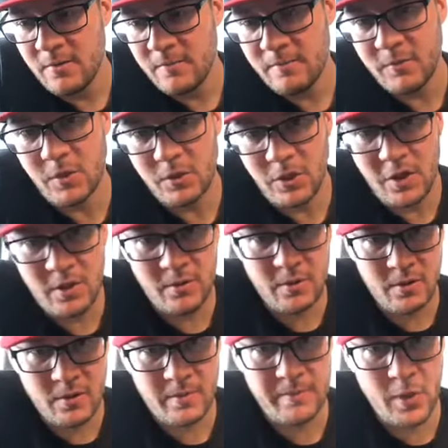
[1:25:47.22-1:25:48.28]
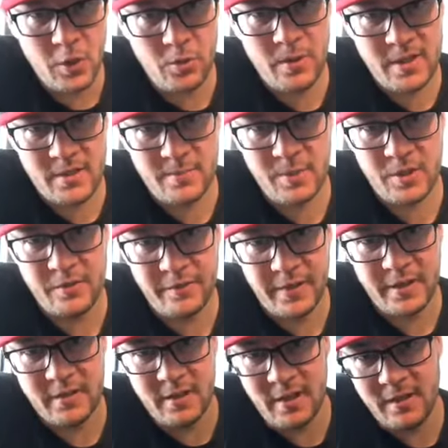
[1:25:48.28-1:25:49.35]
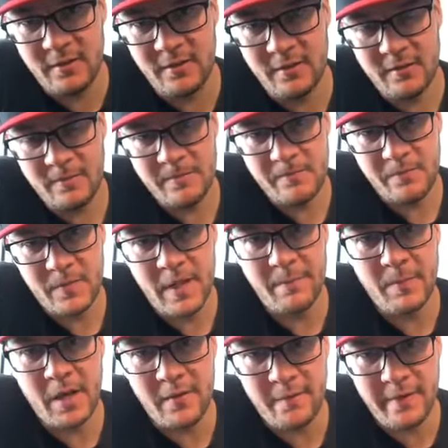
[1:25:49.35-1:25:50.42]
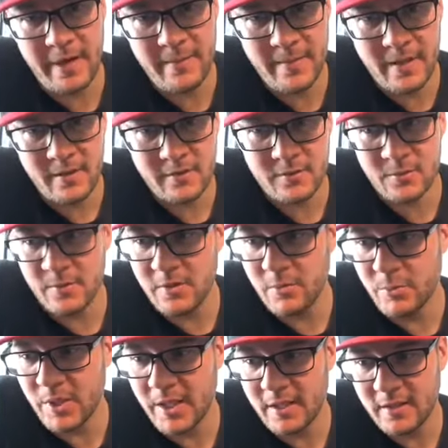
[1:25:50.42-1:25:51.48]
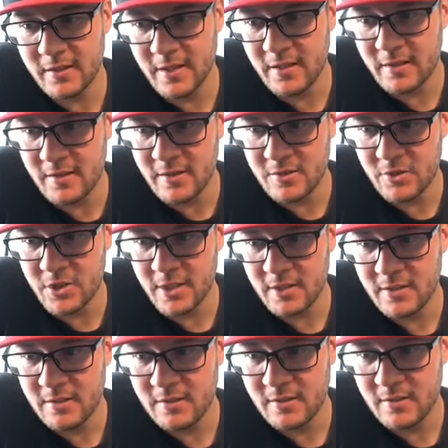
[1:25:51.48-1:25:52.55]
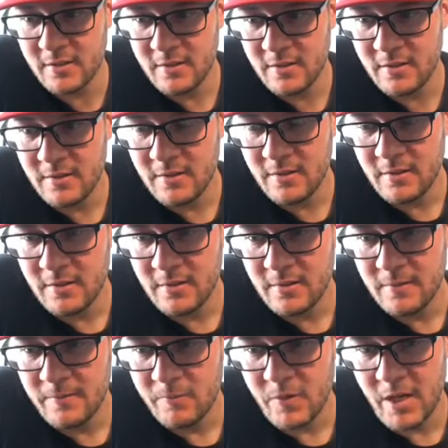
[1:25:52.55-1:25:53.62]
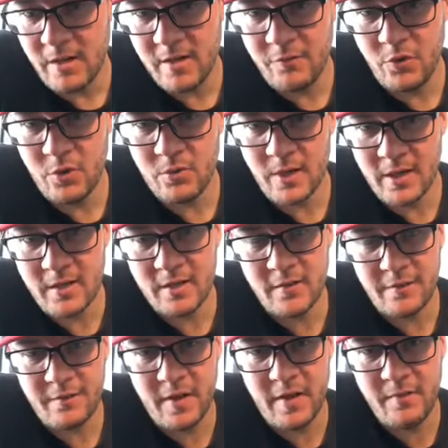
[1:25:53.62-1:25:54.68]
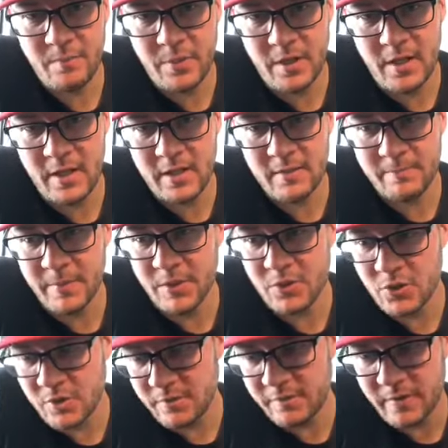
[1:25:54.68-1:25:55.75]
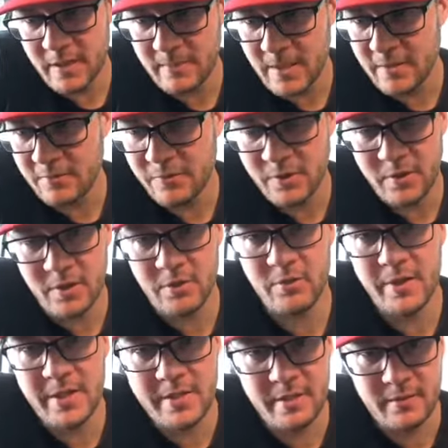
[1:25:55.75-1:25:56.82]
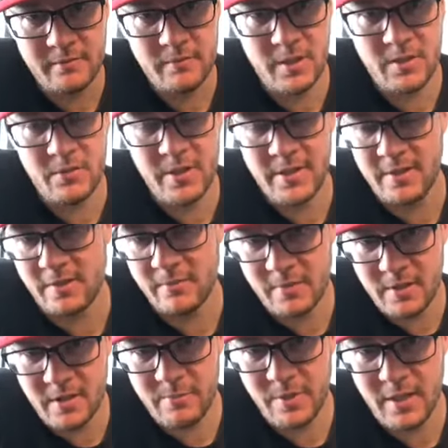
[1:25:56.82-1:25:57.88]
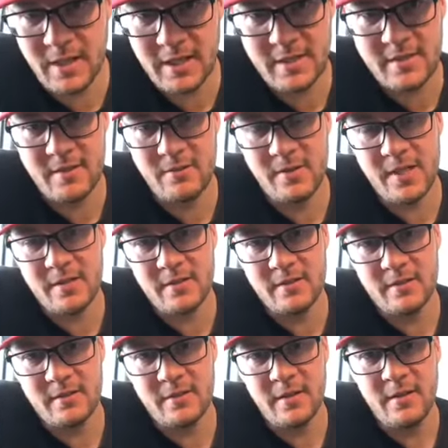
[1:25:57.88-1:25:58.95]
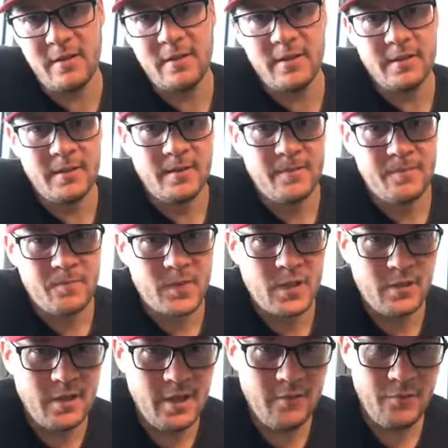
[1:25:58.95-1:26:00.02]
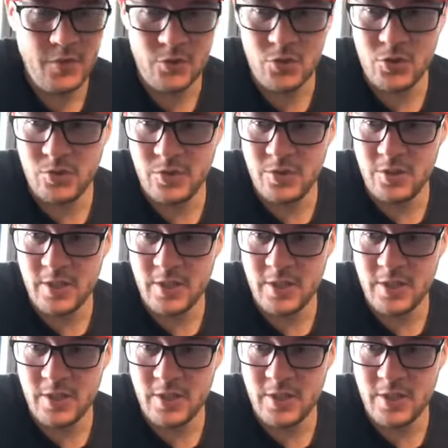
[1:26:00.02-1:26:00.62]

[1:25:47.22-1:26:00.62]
or low or OS perfect idle, it might flame out when you brake at the end of the straight. And if you're running the 5 plug, it might just flame out for no reason. No reason. Well, the plug is the reason. So if you tune your